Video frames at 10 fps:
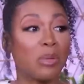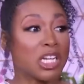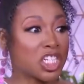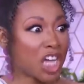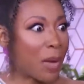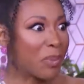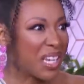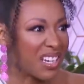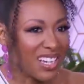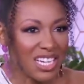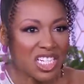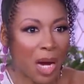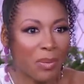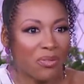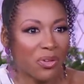I'm shopping
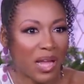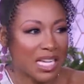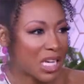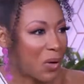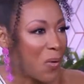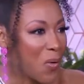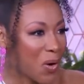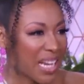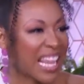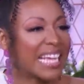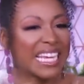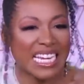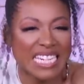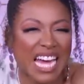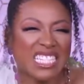shopping for like decor and like
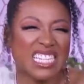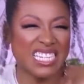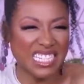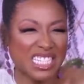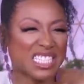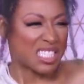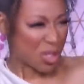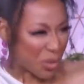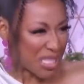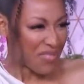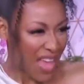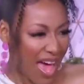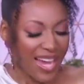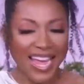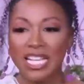getting down to the nits and grits of
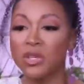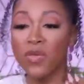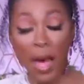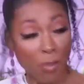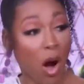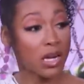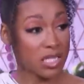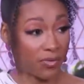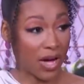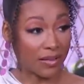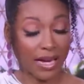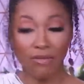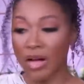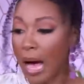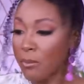that. Yeah. But that part is fun. Like
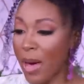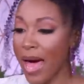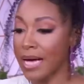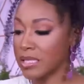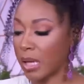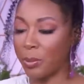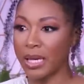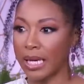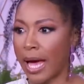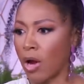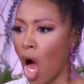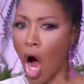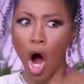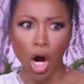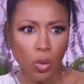I've gotten past like picking out
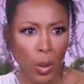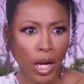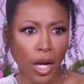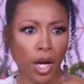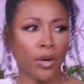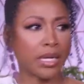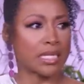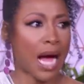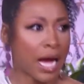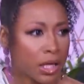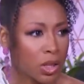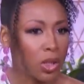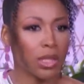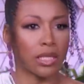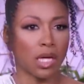hardware and
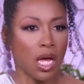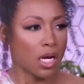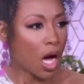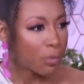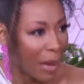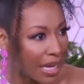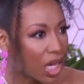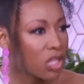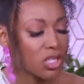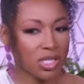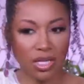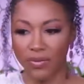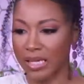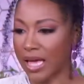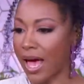tile and yeah. co paint colors and
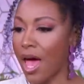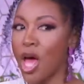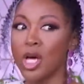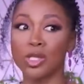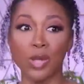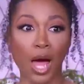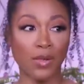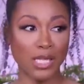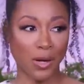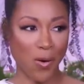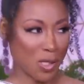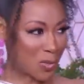stuff like that. So now the decor,